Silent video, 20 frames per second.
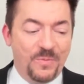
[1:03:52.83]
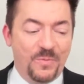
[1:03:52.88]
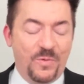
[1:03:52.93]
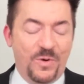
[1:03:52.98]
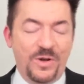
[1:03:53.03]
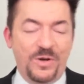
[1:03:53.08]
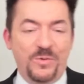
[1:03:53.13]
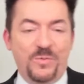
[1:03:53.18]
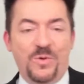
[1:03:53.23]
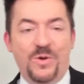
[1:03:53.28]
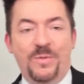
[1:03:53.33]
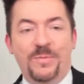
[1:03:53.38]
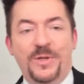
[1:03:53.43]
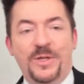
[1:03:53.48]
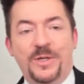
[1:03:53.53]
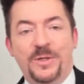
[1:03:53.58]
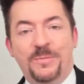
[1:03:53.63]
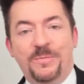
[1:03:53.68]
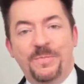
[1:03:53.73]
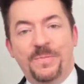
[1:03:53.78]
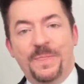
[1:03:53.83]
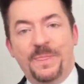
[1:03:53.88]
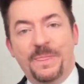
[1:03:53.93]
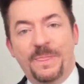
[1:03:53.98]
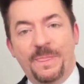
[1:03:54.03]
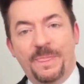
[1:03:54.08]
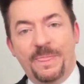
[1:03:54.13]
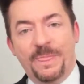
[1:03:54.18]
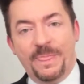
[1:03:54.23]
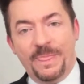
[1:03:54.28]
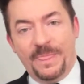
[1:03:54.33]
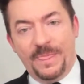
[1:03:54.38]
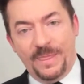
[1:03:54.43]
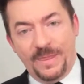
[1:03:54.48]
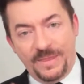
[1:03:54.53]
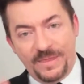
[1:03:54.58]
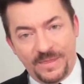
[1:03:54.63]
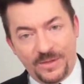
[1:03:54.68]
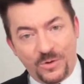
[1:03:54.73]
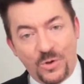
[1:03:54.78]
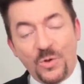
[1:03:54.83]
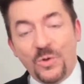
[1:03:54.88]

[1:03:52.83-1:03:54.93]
Wonder Woman, the